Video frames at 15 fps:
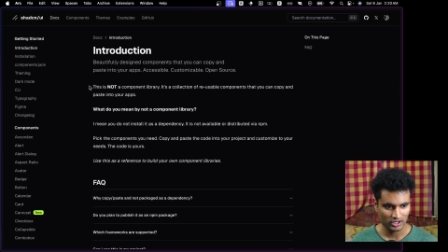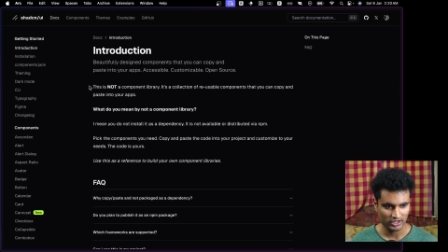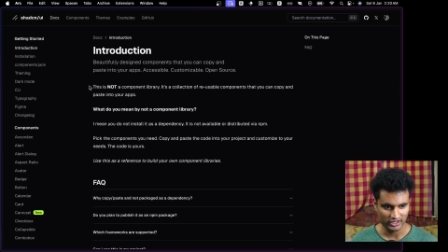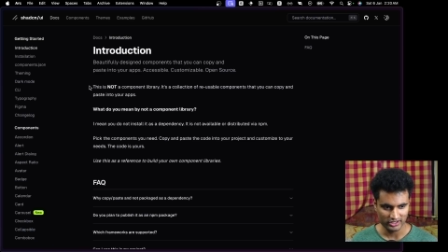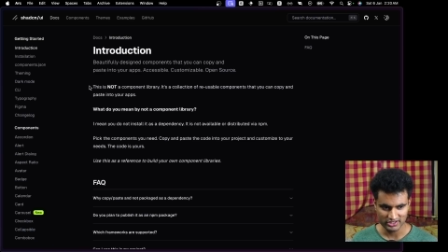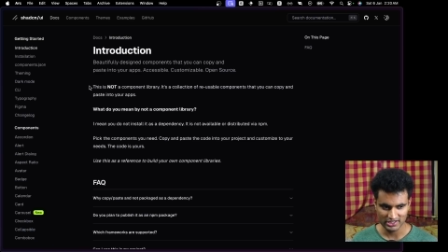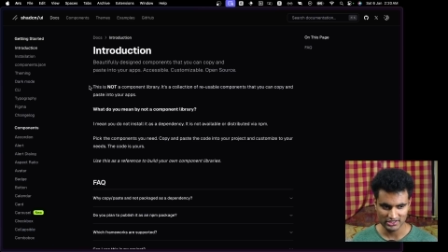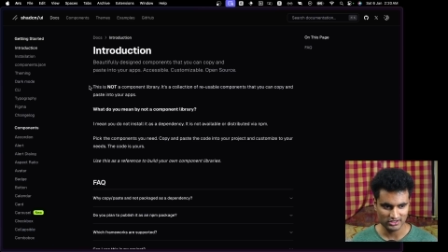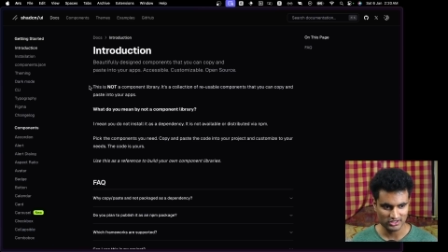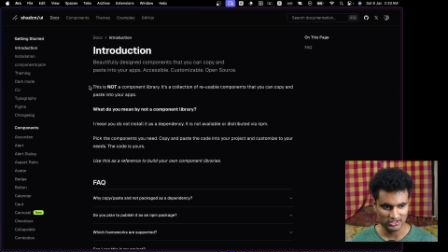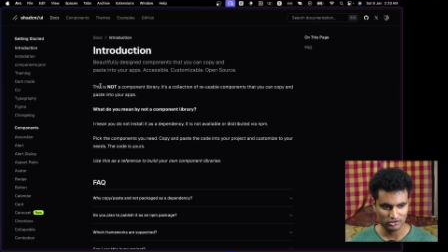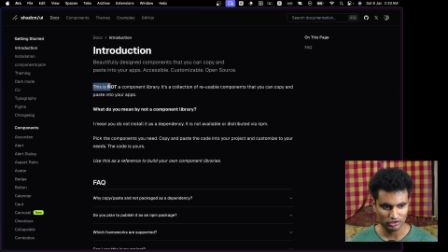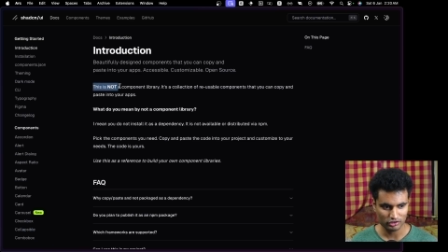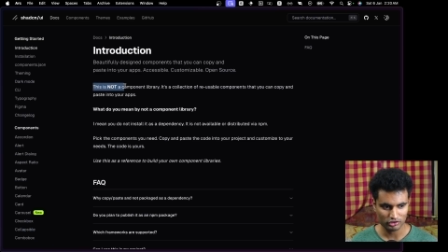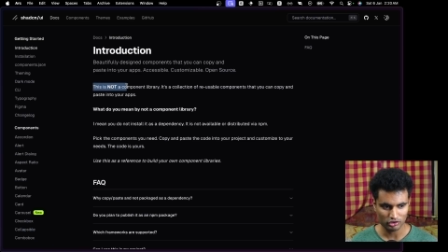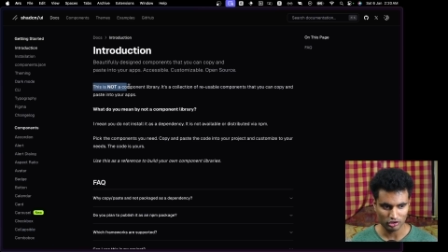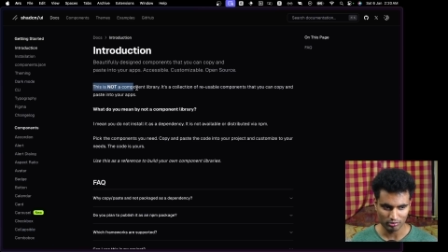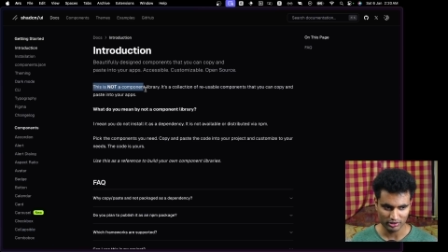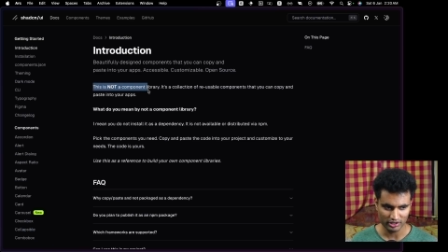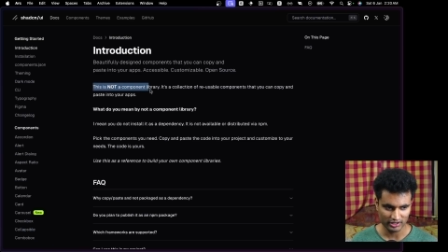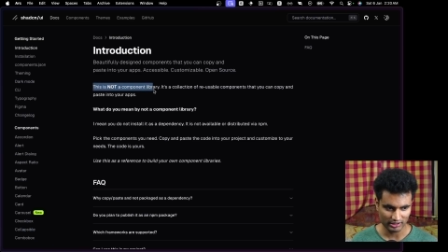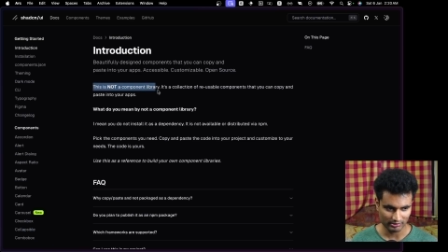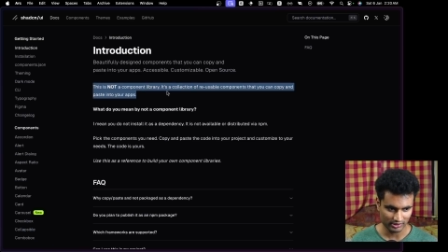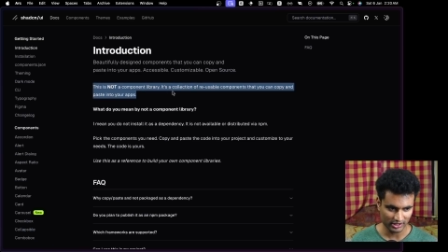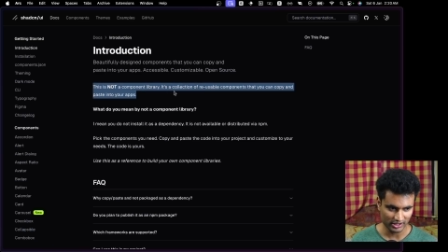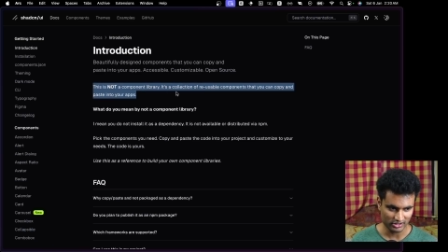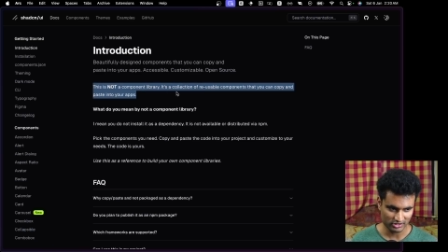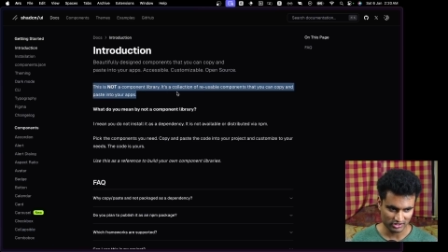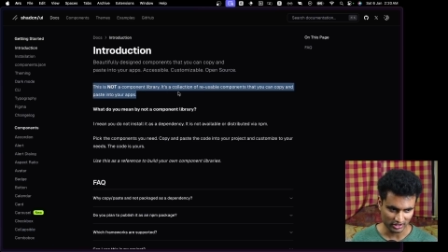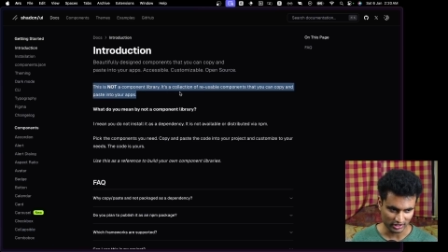It says this is not a component library,
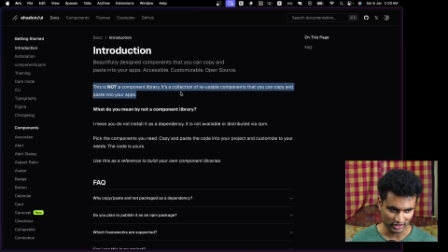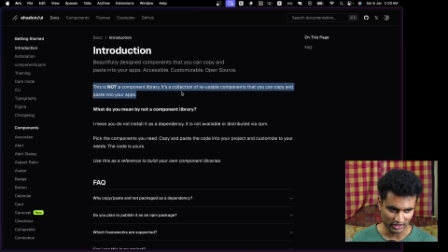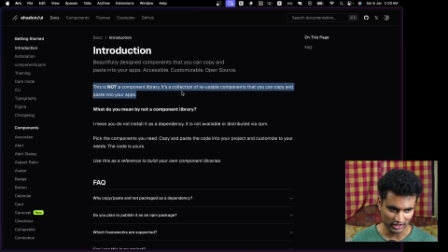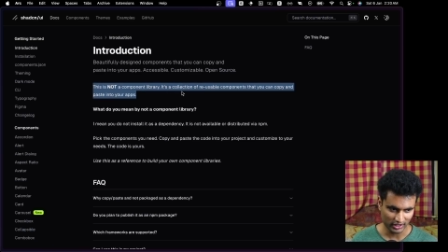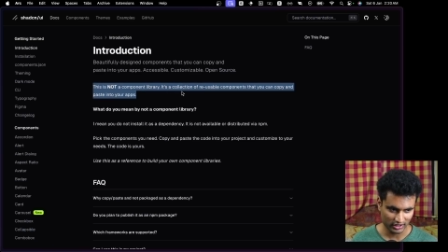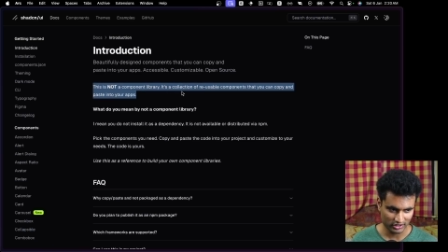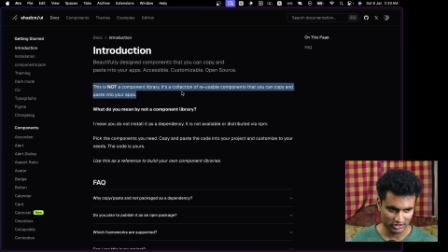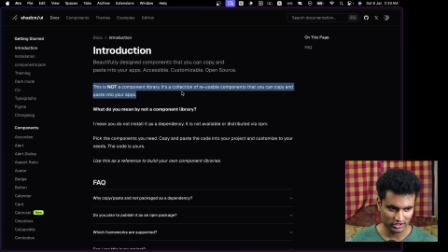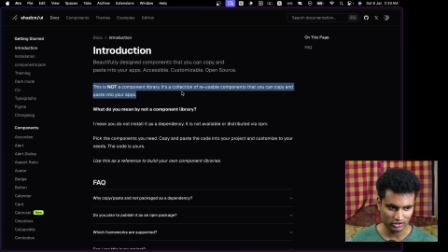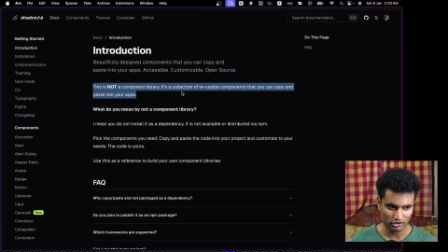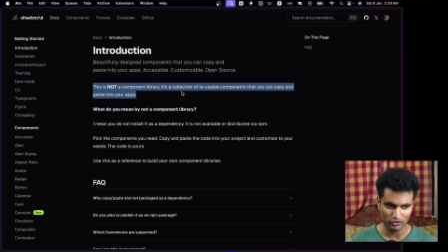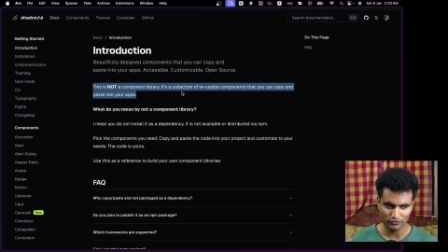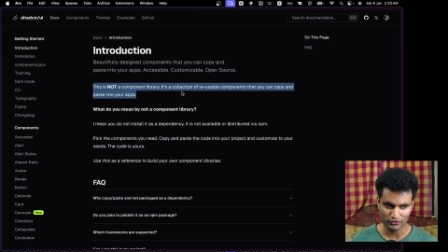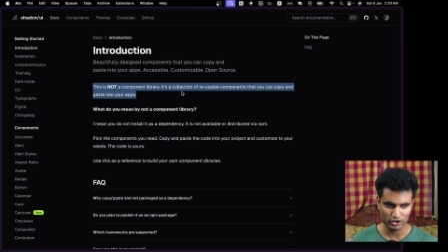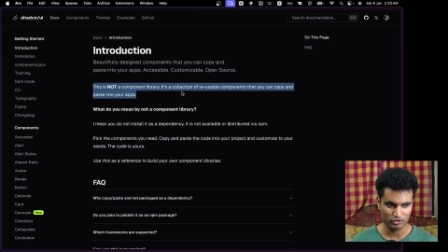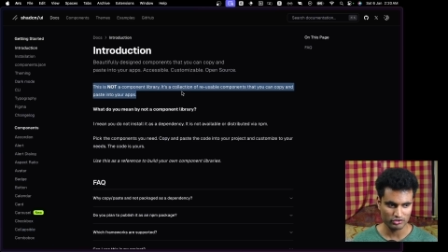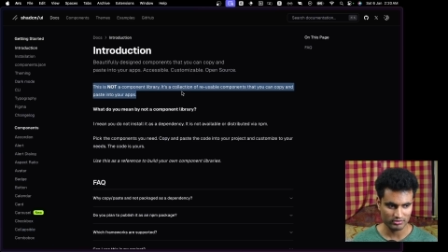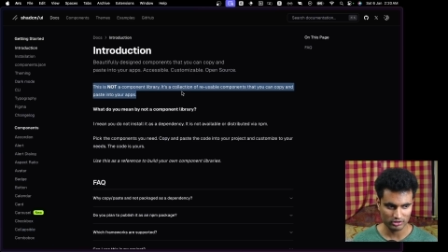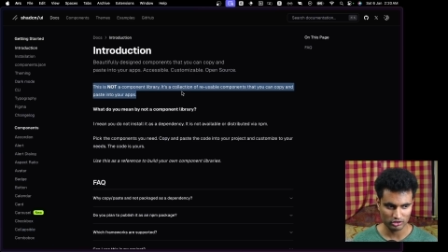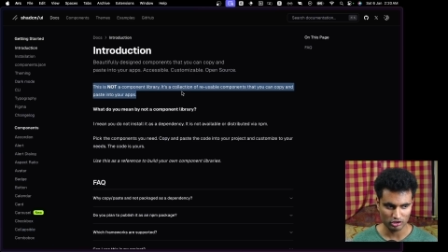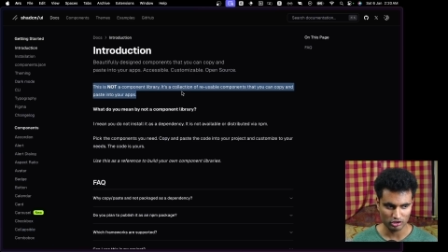it's a collection of reusable